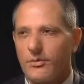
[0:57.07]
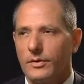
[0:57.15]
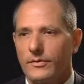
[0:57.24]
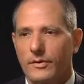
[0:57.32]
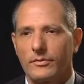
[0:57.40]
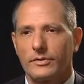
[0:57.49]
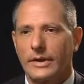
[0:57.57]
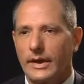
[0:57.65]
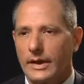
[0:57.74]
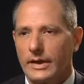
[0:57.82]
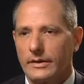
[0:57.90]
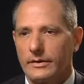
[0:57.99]
We've never really
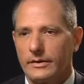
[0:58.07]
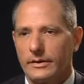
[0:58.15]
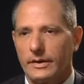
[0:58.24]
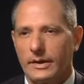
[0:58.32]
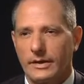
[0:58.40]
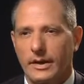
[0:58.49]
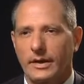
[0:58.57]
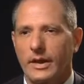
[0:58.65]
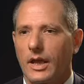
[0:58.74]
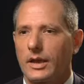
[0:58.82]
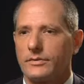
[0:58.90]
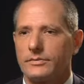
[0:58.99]
had any
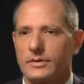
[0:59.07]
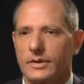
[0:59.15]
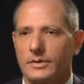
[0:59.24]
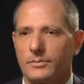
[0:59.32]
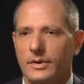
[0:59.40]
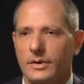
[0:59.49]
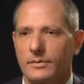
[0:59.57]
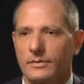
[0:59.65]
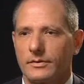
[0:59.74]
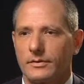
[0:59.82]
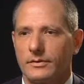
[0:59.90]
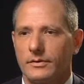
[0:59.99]
technology that has been able
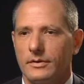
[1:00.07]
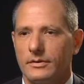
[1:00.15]
to